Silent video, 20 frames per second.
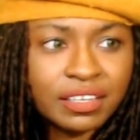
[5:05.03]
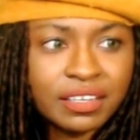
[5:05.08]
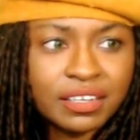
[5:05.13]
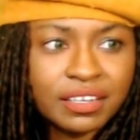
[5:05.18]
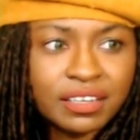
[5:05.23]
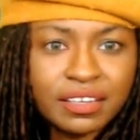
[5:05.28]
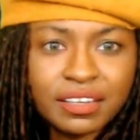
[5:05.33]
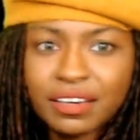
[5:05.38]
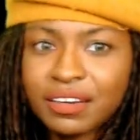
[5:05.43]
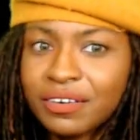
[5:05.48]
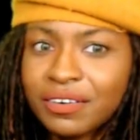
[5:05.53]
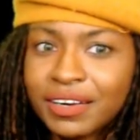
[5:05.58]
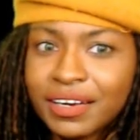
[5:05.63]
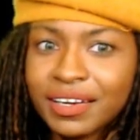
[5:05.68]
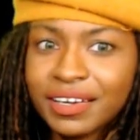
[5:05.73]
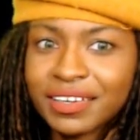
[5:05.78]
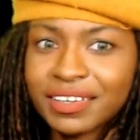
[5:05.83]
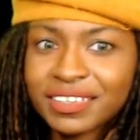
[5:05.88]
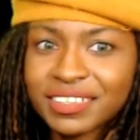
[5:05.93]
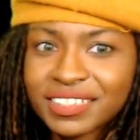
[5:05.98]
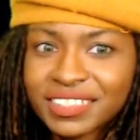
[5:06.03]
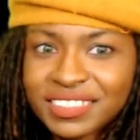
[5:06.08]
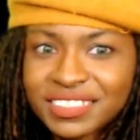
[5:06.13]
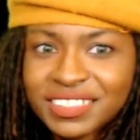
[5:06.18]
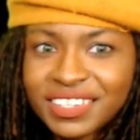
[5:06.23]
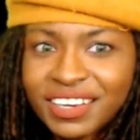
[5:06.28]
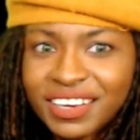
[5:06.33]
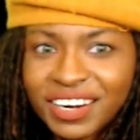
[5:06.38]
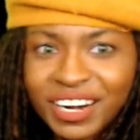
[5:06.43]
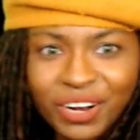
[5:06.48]
All right.
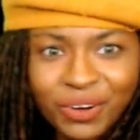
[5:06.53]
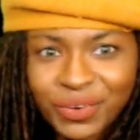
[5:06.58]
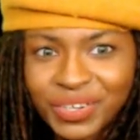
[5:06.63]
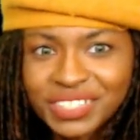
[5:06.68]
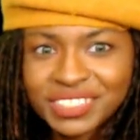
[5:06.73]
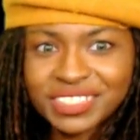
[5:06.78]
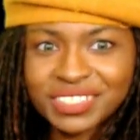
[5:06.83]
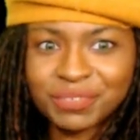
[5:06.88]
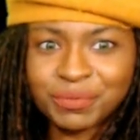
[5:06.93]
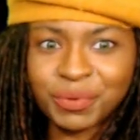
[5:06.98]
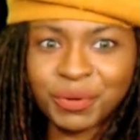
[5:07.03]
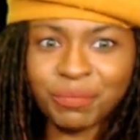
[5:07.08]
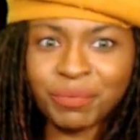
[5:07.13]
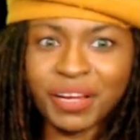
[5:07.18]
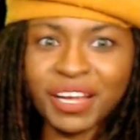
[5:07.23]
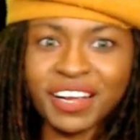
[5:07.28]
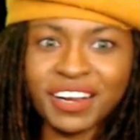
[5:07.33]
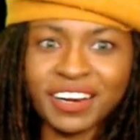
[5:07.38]
Sorry, I wasn't prepared.